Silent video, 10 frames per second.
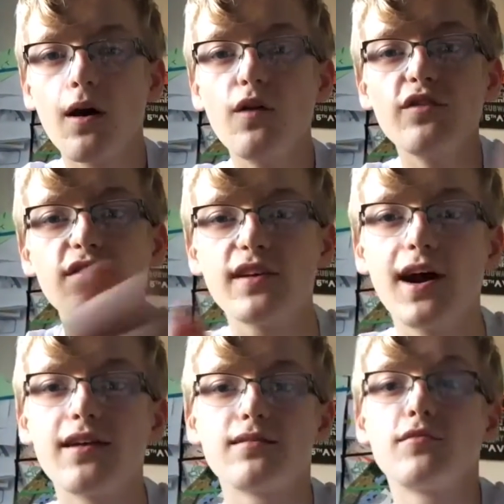Obviously,
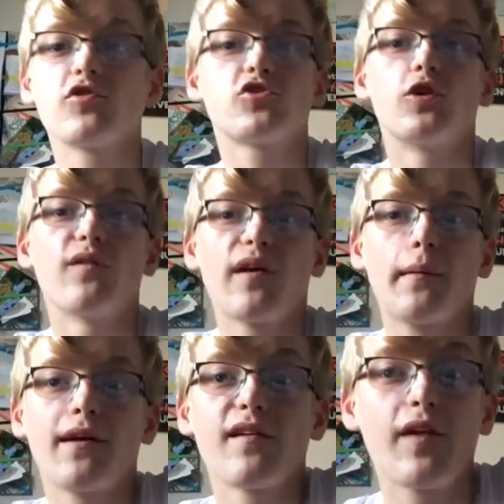guys, I'm not sure
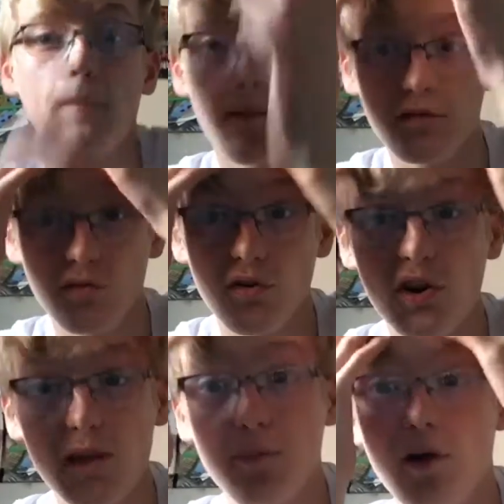if I'll be able to
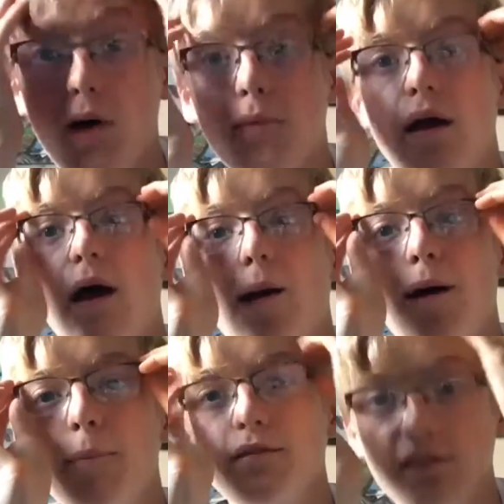vlog at the prom. I
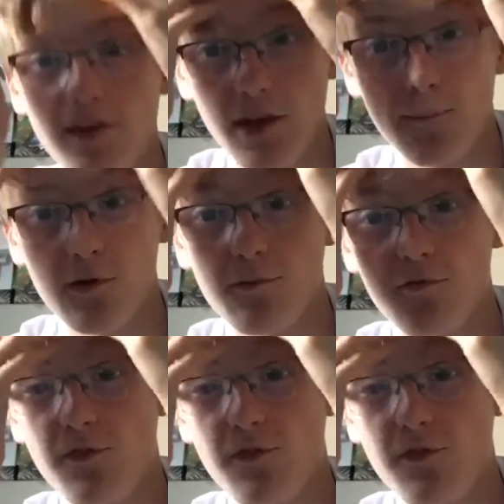might be able to take a few